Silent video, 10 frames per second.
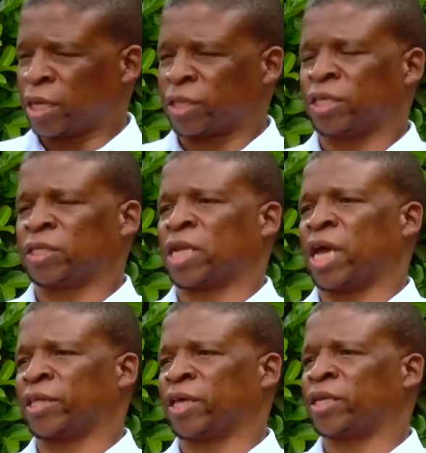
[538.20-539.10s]
things
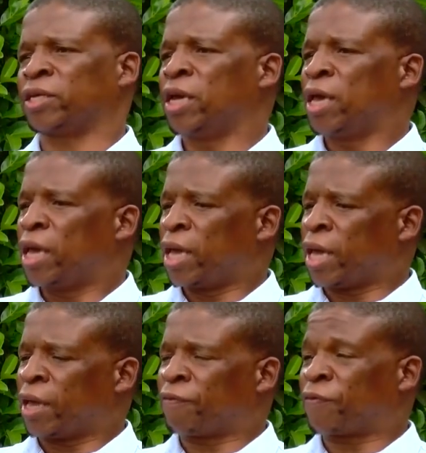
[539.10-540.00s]
like that.
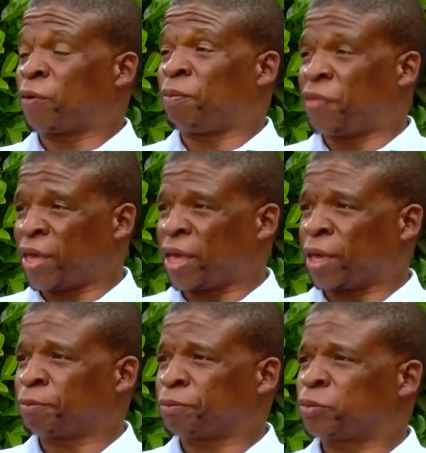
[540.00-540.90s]
And from
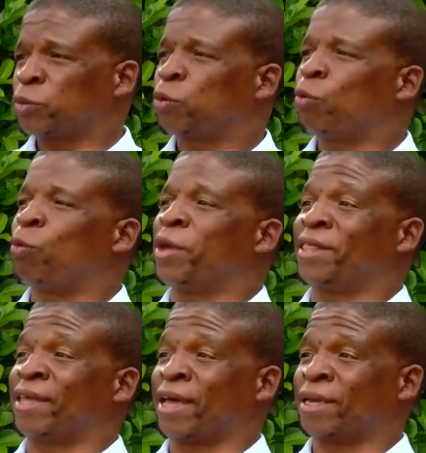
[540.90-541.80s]
there, we
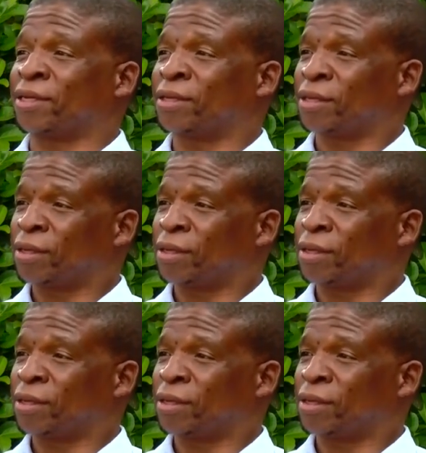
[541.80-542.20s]
then